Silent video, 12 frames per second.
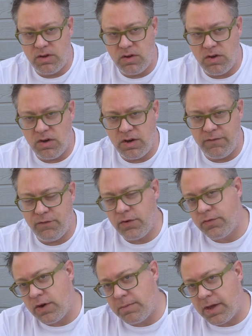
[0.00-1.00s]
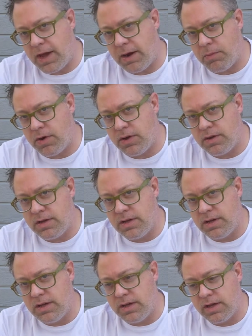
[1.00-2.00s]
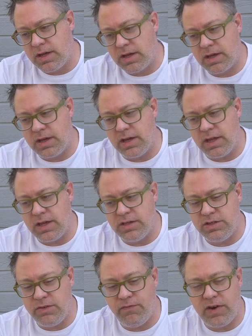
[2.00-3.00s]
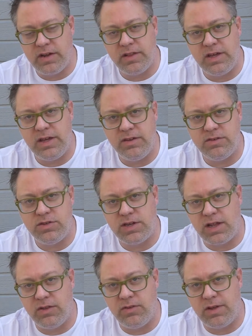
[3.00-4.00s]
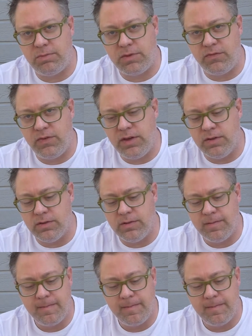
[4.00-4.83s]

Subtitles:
on a full frame camera can get you fairly shallow depth of field,